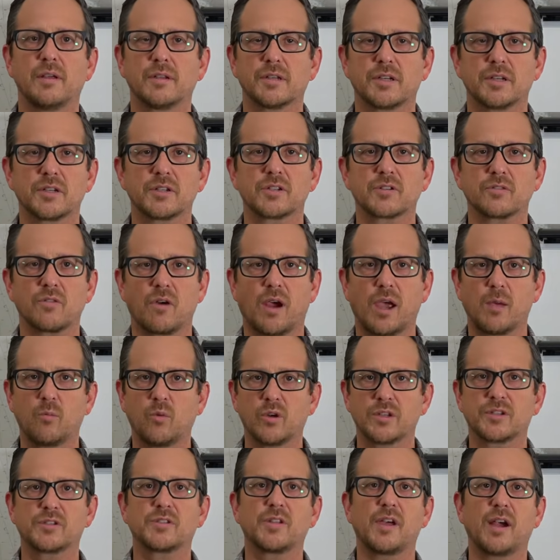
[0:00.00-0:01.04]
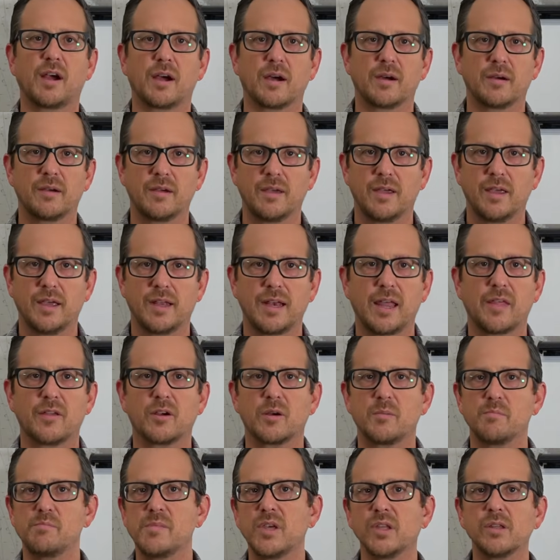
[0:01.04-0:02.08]
to describe what's there. Now,
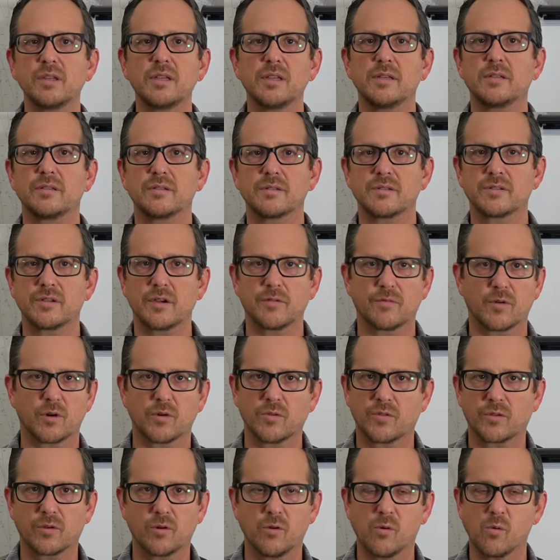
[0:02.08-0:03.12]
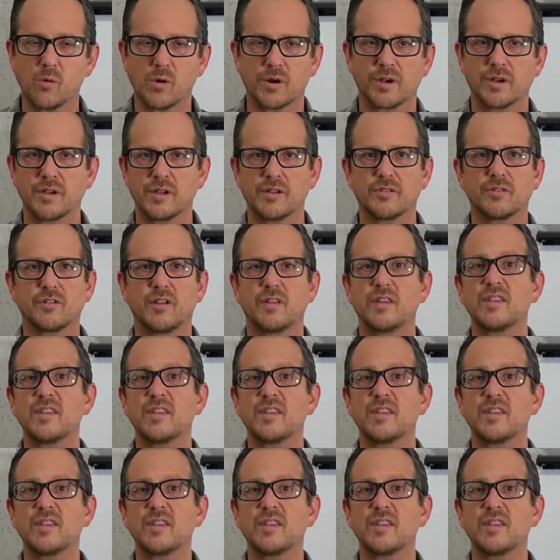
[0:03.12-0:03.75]
there are millions of Earth coordinates,